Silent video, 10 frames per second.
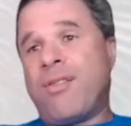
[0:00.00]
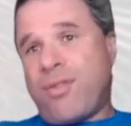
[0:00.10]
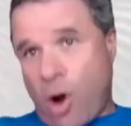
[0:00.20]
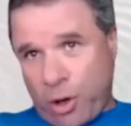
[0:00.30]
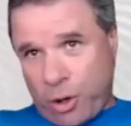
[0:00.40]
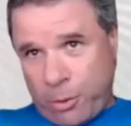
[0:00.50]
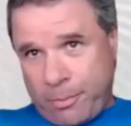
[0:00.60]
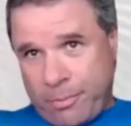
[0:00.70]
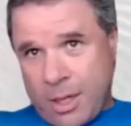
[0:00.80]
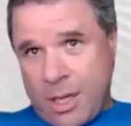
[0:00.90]
volume.
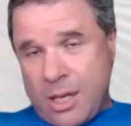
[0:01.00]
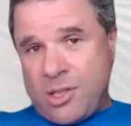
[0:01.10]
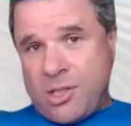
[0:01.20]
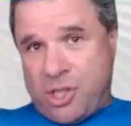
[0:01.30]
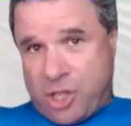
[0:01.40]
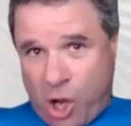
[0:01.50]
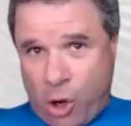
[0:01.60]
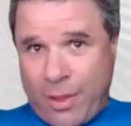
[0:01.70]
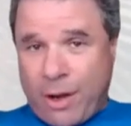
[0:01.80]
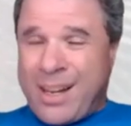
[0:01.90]

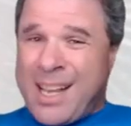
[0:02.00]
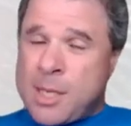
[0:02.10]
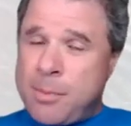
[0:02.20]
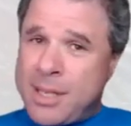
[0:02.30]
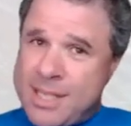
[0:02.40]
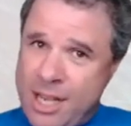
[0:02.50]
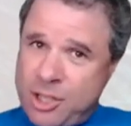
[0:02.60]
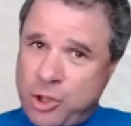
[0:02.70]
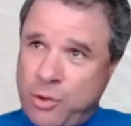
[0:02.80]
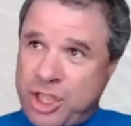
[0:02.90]
So there is a
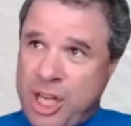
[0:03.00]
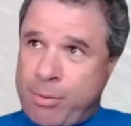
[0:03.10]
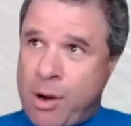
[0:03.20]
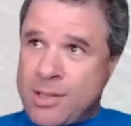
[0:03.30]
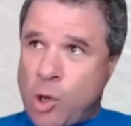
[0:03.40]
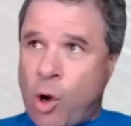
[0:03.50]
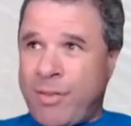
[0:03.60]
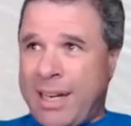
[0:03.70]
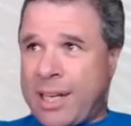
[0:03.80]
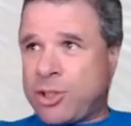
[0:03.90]
potential the share price of
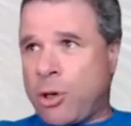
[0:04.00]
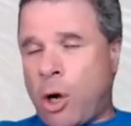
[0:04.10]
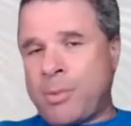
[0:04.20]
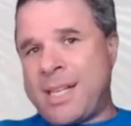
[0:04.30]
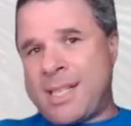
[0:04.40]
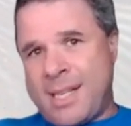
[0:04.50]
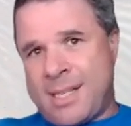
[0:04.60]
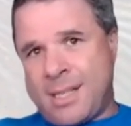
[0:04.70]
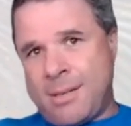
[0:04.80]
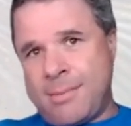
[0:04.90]
Electro Optic
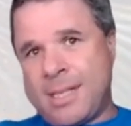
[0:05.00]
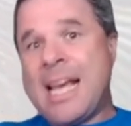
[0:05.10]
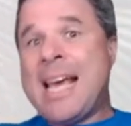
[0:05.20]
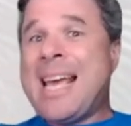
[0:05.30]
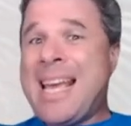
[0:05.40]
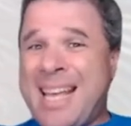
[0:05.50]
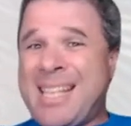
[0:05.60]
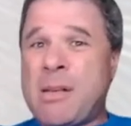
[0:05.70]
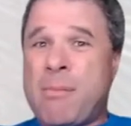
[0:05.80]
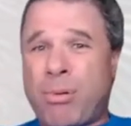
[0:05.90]
Systems
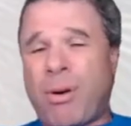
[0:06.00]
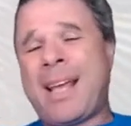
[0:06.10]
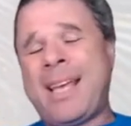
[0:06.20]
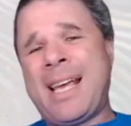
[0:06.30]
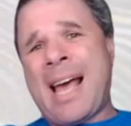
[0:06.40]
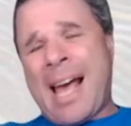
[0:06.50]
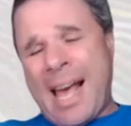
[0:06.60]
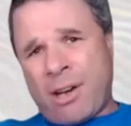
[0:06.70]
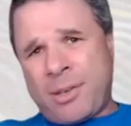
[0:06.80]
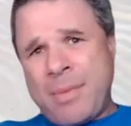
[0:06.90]
is breaking
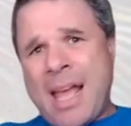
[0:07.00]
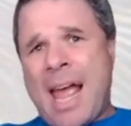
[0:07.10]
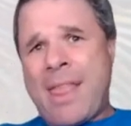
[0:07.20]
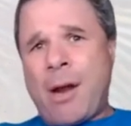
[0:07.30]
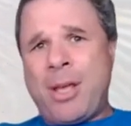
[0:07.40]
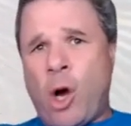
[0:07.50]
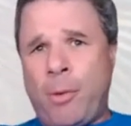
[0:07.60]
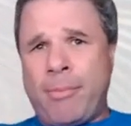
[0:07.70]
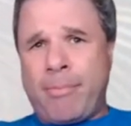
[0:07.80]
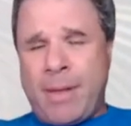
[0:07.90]
out. And that will
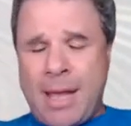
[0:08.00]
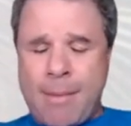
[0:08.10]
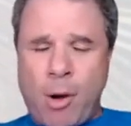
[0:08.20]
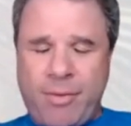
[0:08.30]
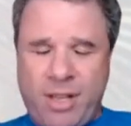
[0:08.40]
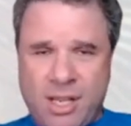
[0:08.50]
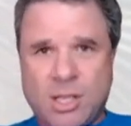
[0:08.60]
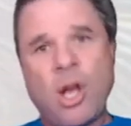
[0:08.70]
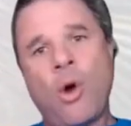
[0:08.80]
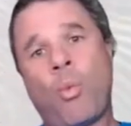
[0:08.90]
become obvious
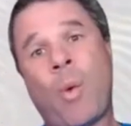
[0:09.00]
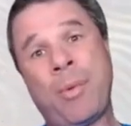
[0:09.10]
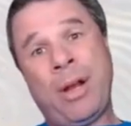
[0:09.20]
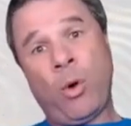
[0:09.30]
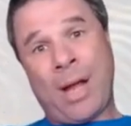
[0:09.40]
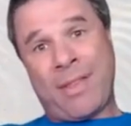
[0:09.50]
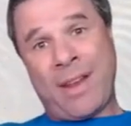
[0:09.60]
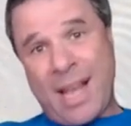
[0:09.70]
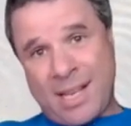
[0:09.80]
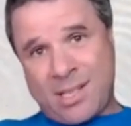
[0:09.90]
when we look at the
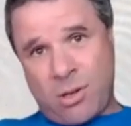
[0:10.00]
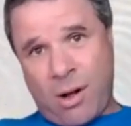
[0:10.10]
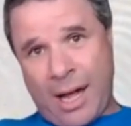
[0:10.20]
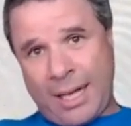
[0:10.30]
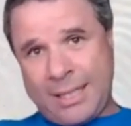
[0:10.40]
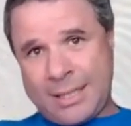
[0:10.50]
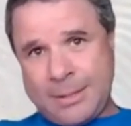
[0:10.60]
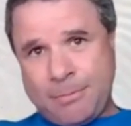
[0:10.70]
next slide,